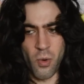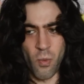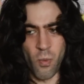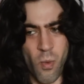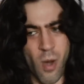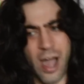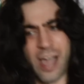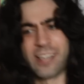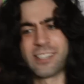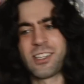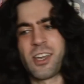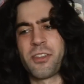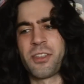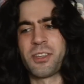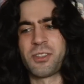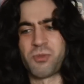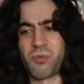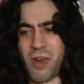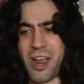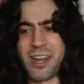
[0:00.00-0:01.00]
why is all
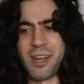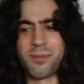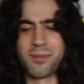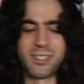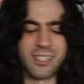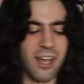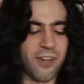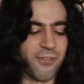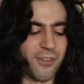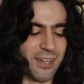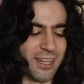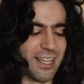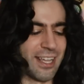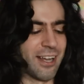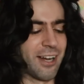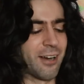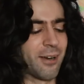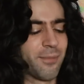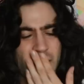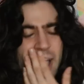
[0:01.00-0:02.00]
this random stuff in
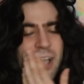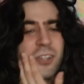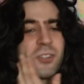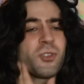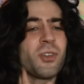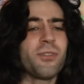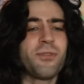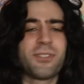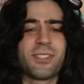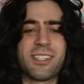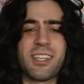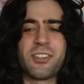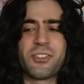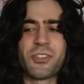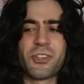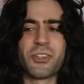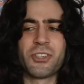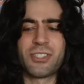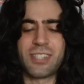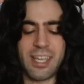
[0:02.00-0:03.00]
here? I also have
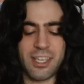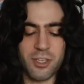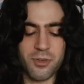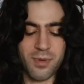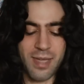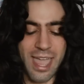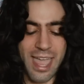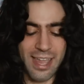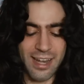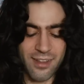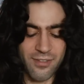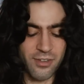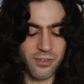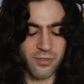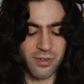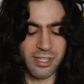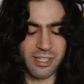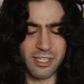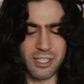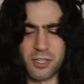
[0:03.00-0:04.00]
scissors that you can't even
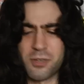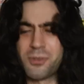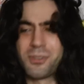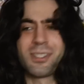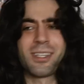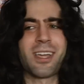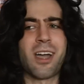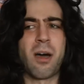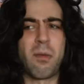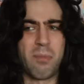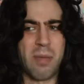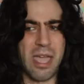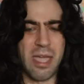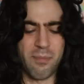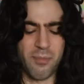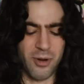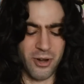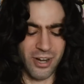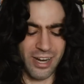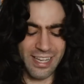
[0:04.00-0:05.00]
really use to cut
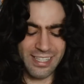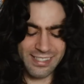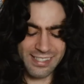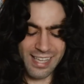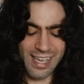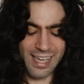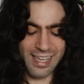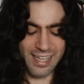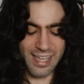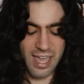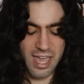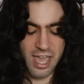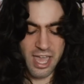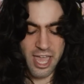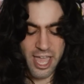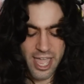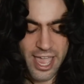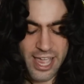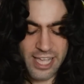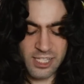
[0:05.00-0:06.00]
paper. It's like,
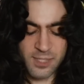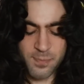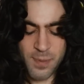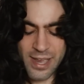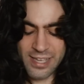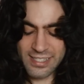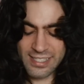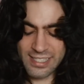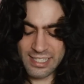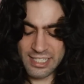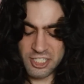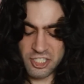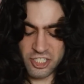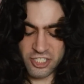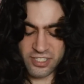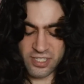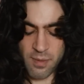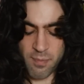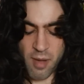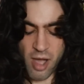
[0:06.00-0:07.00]
it's basically
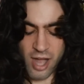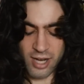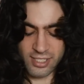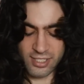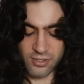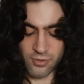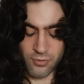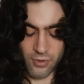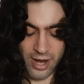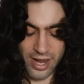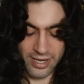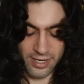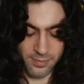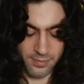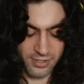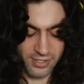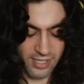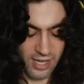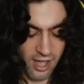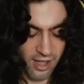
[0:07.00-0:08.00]
just a box of random
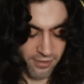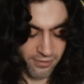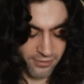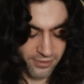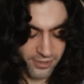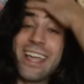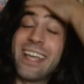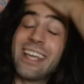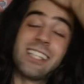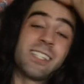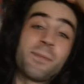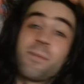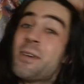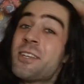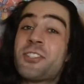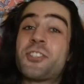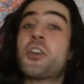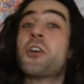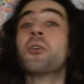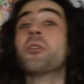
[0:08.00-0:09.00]
stuff. It's
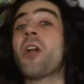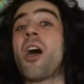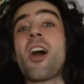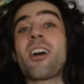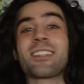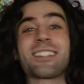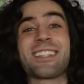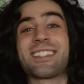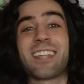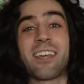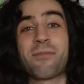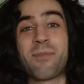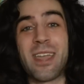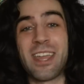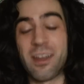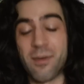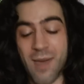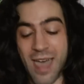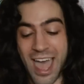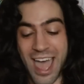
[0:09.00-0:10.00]
been too long since I've made
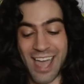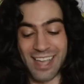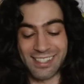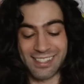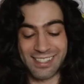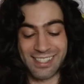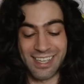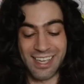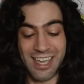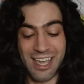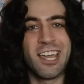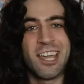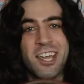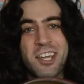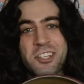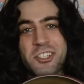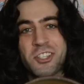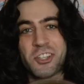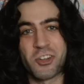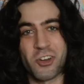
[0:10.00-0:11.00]
a mask.
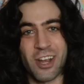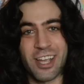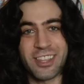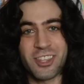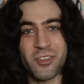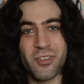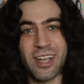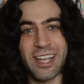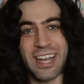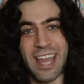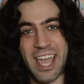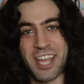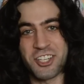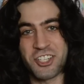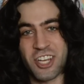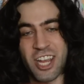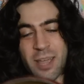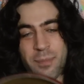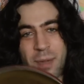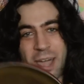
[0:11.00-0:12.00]
To create the right head
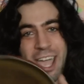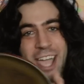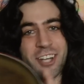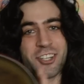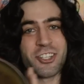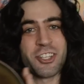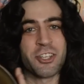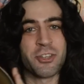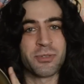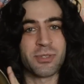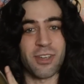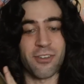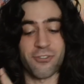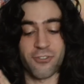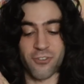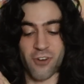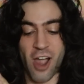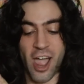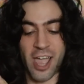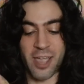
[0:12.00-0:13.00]
shape, I actually use a
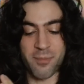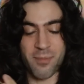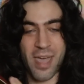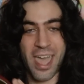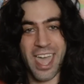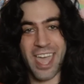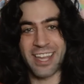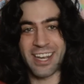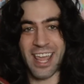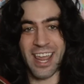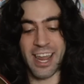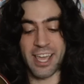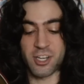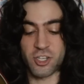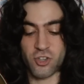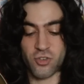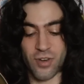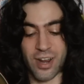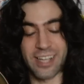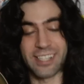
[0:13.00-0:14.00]
frying pan and I
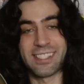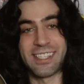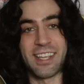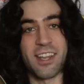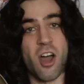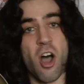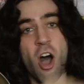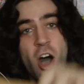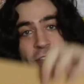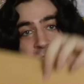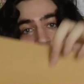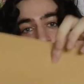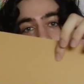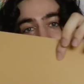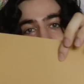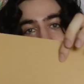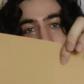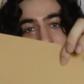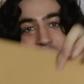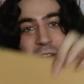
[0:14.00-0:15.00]
trace it on the
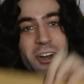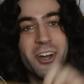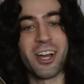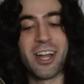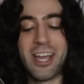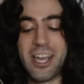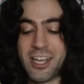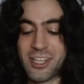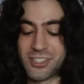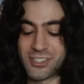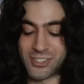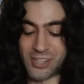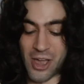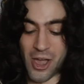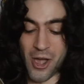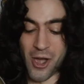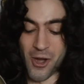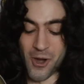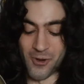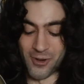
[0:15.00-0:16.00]
paper.
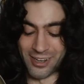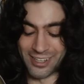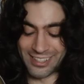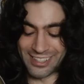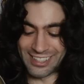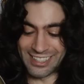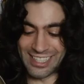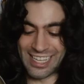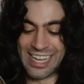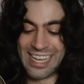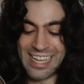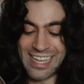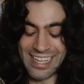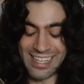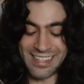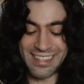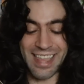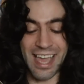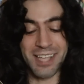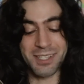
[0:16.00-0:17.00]
So
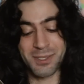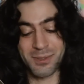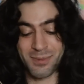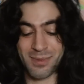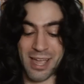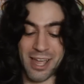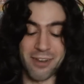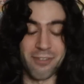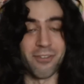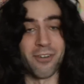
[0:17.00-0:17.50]
that's kind of